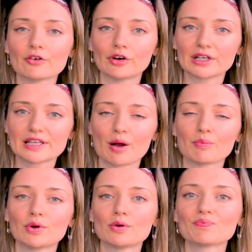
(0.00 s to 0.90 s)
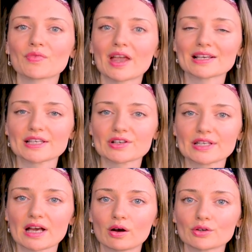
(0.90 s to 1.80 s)
For example, as a
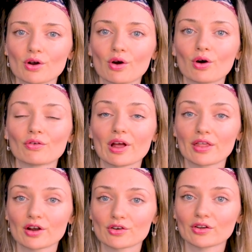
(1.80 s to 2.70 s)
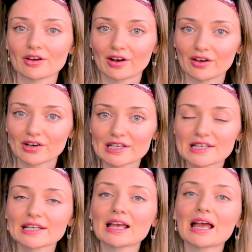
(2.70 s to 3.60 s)
result of the
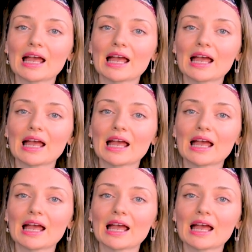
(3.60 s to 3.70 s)
coronavirus,